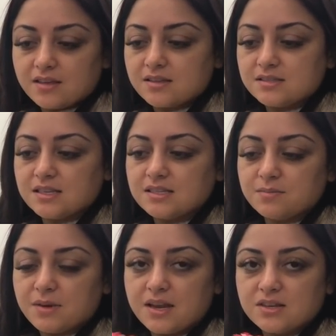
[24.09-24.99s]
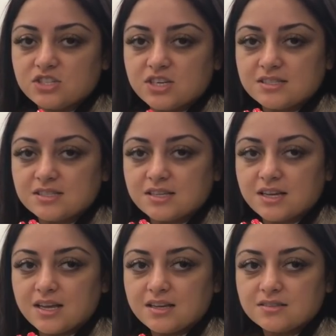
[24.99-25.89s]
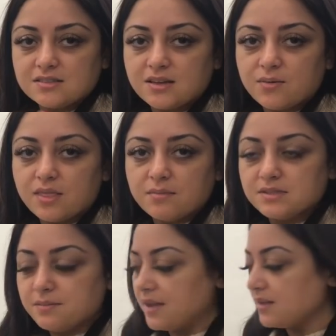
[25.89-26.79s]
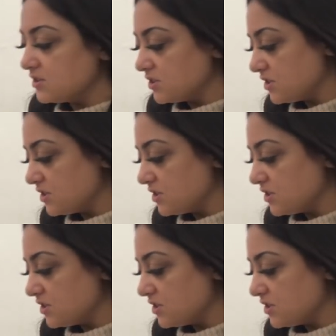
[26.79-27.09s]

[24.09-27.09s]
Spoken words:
because I did my nails yesterday, so I want them to match.